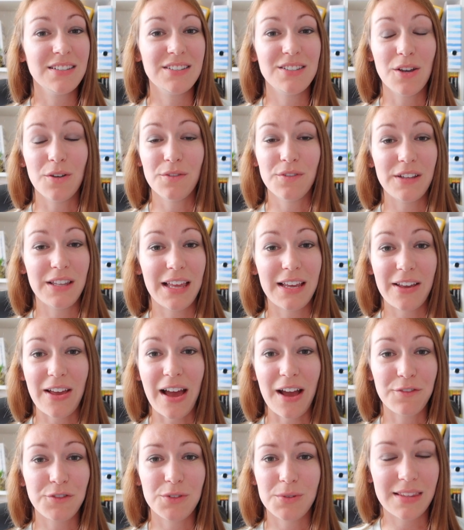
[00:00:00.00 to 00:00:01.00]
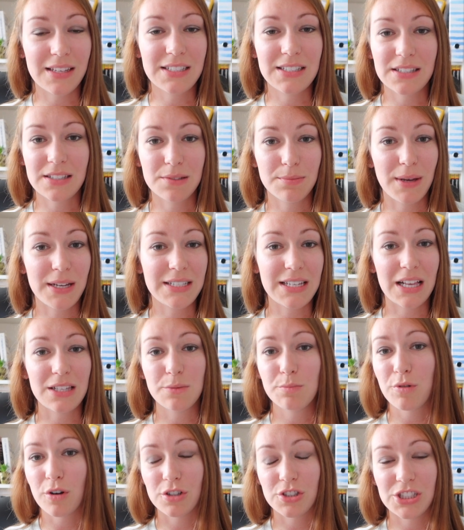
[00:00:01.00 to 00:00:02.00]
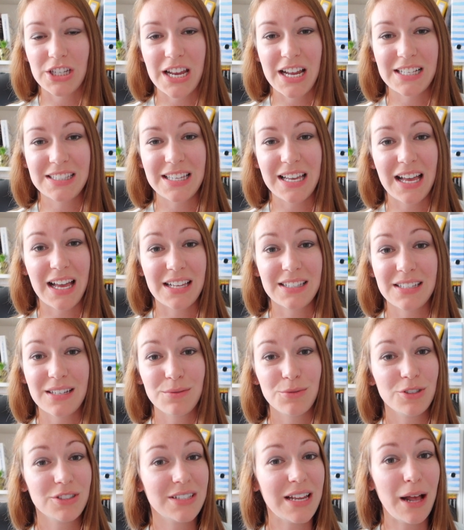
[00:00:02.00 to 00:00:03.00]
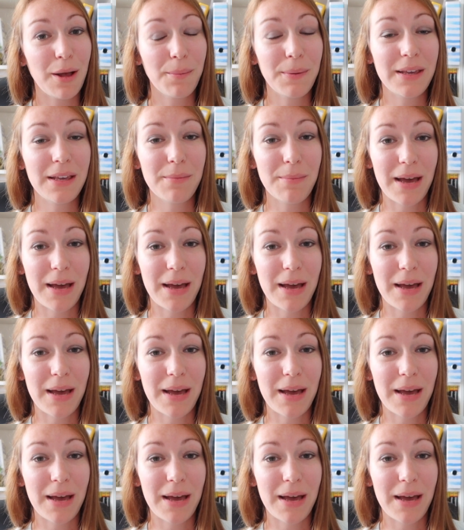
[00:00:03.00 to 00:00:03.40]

don't feel like you have to. This is my dad's project and I'm just helping him